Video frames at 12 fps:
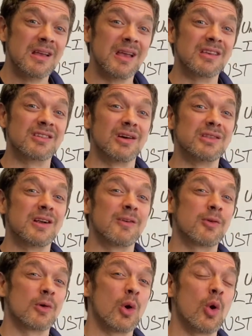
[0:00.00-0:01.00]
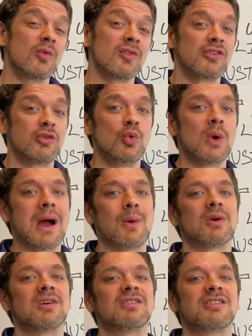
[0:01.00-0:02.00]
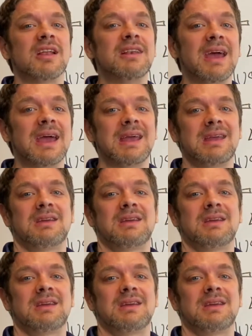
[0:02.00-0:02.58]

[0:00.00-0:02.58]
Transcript: is on there for over 2 hours a day